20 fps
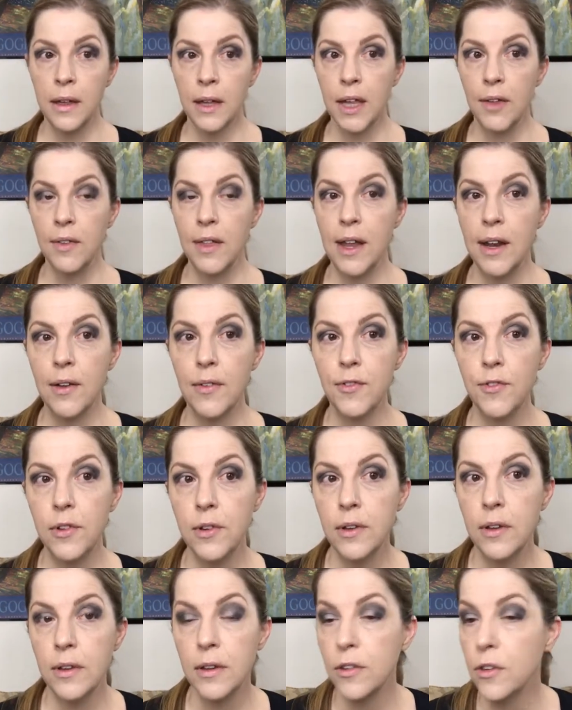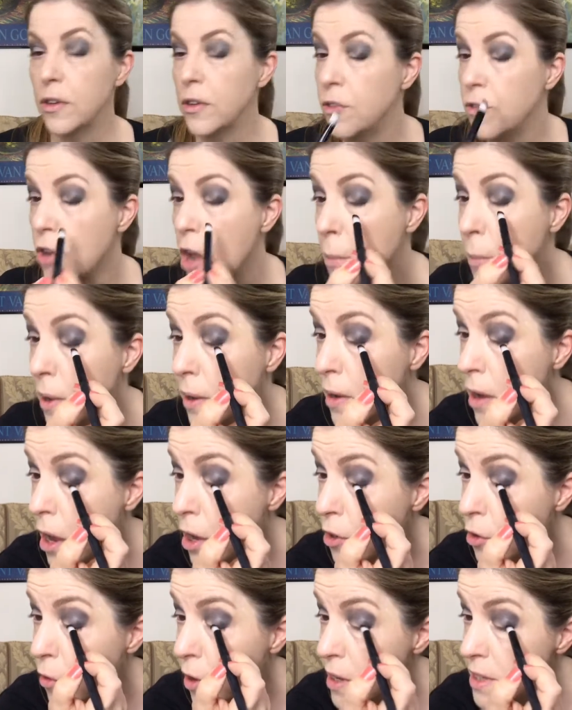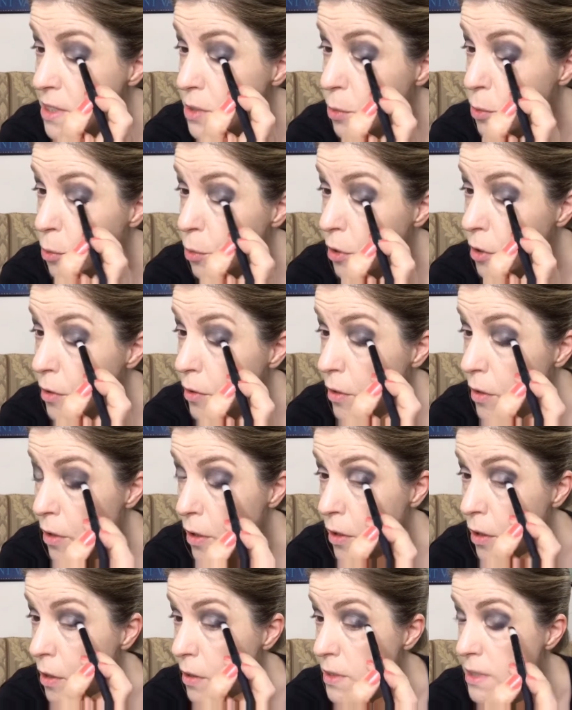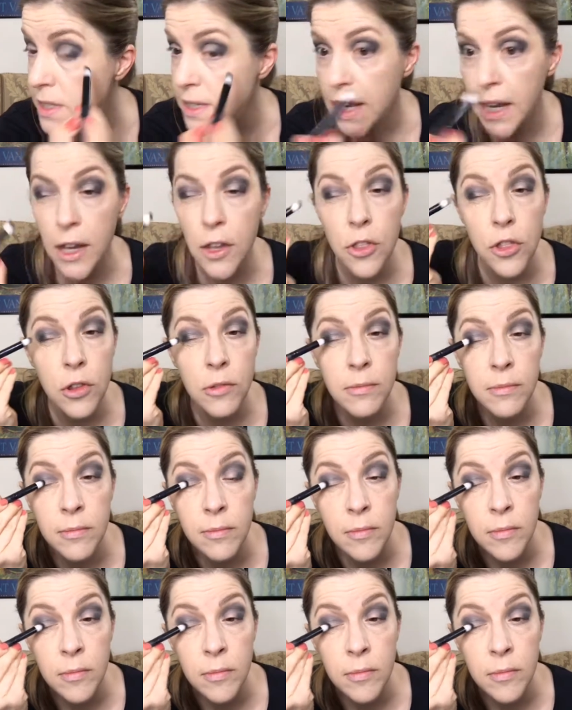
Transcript: give a lot of drama and contrast when we're on stage.